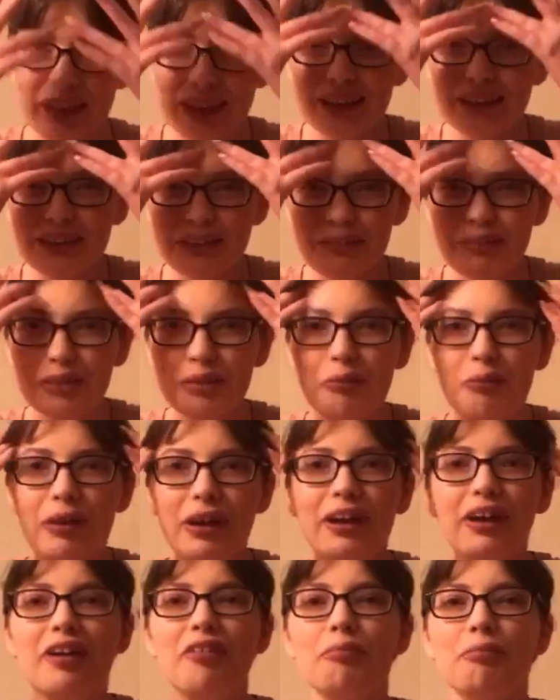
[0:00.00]
like doing the
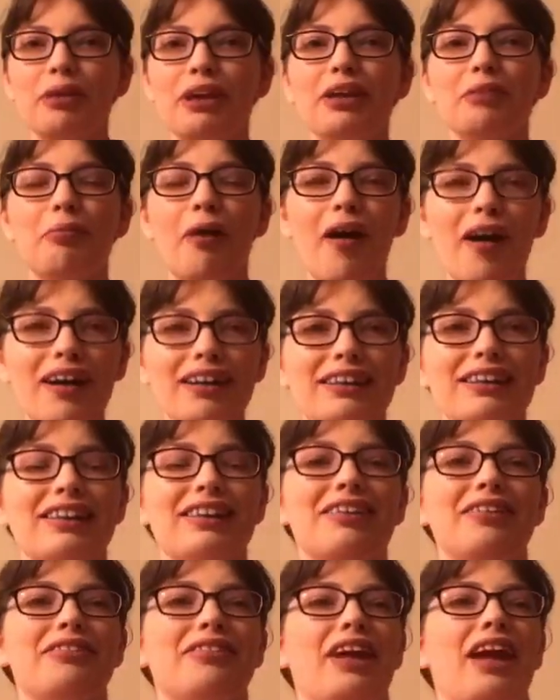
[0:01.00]
work of being
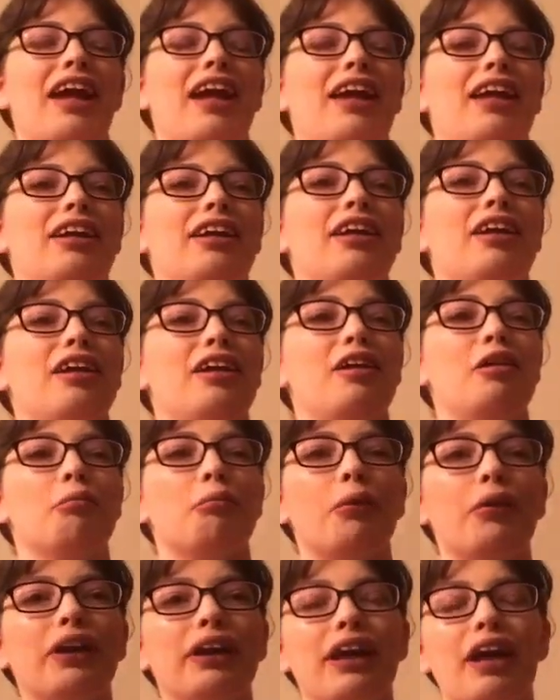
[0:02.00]
positive and
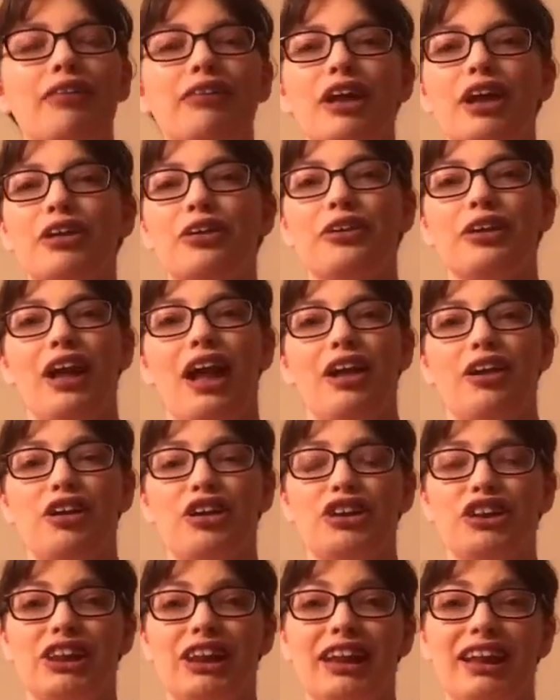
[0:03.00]
putting out that good
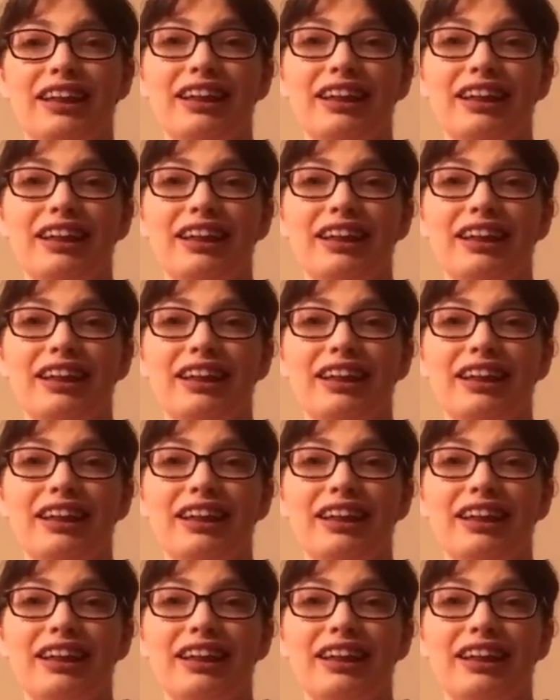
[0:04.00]
energy,